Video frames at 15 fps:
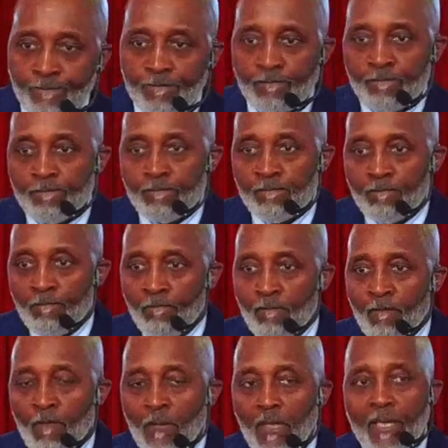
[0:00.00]

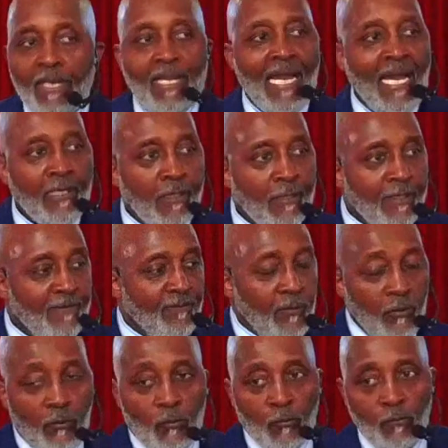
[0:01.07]
Yeah. And I love
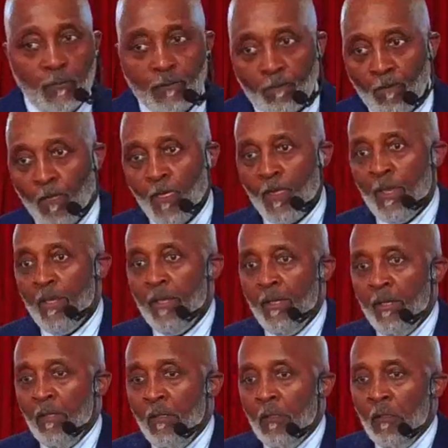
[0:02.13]
you.
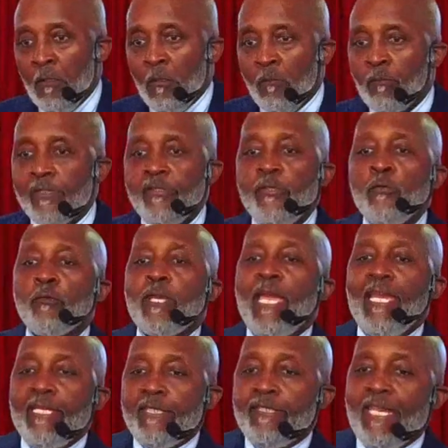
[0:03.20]
Amen. But you
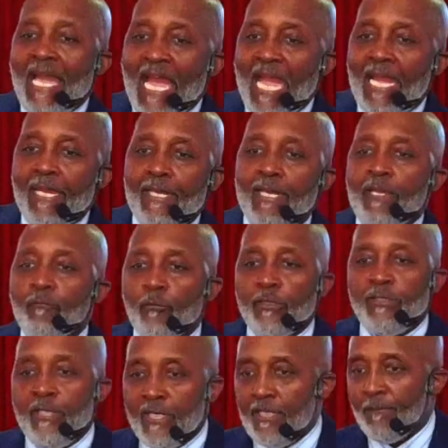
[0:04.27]
can't die and
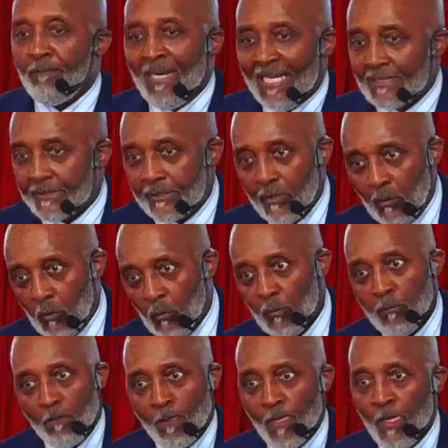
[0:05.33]
redeem my soul.
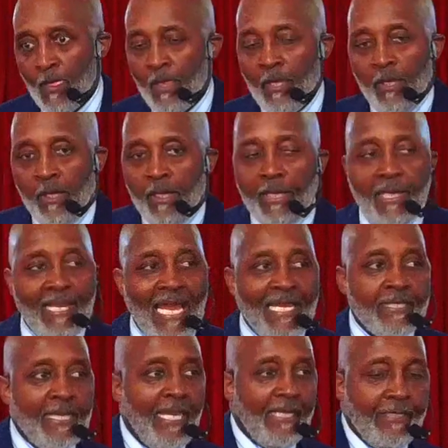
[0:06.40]
Right. And I
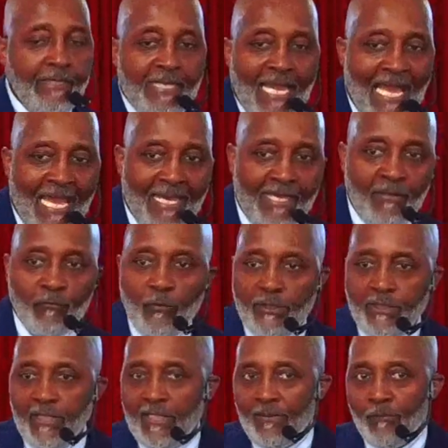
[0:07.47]
can't die and
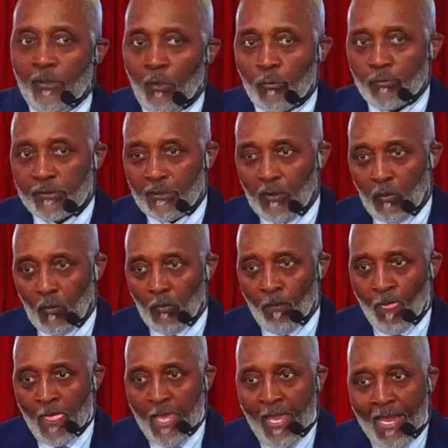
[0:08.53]
redeem your soul.
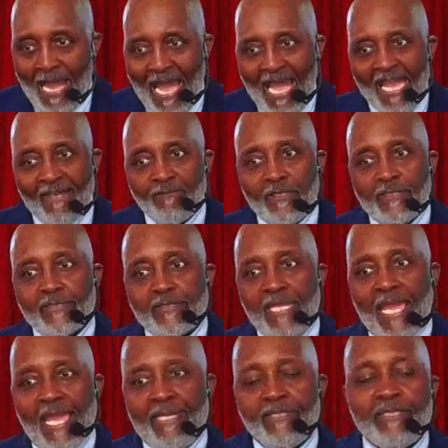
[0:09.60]
I have to
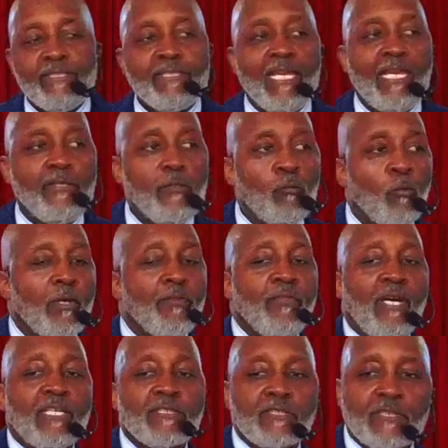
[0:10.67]
stand and tell you what
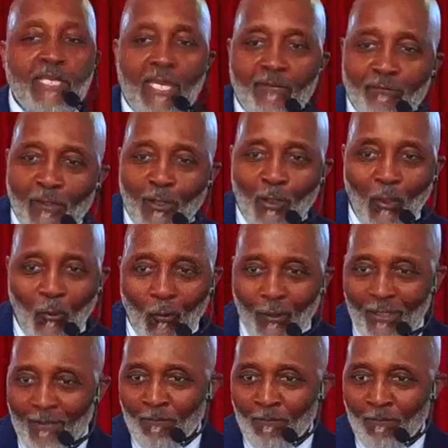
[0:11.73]
thus saith the Lord.